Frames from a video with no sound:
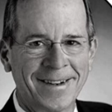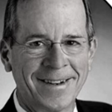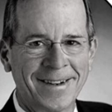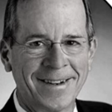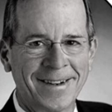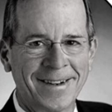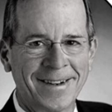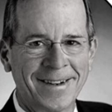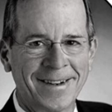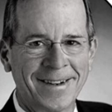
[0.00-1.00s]

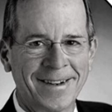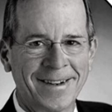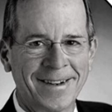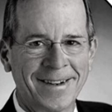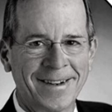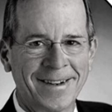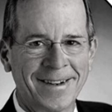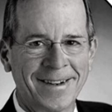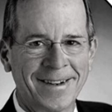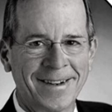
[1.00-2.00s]

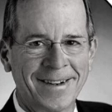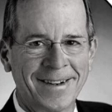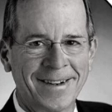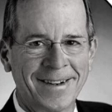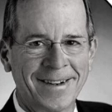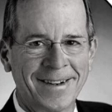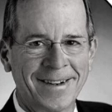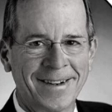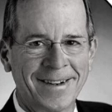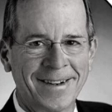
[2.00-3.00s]

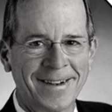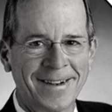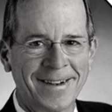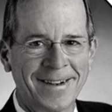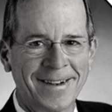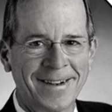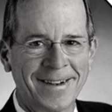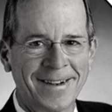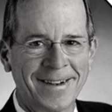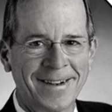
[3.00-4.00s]

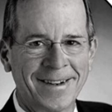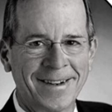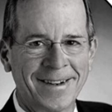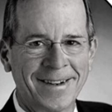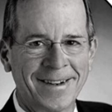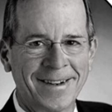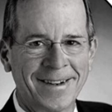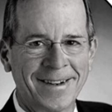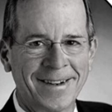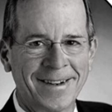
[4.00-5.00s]

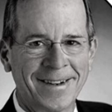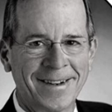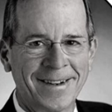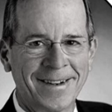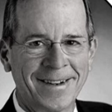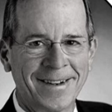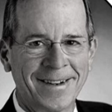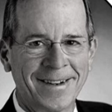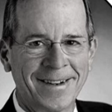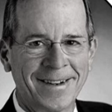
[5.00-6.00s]

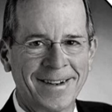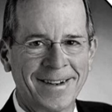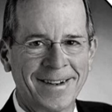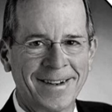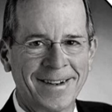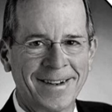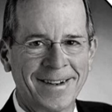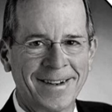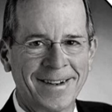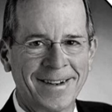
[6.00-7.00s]

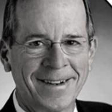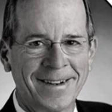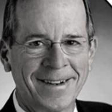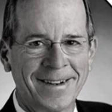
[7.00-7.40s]
[no speech]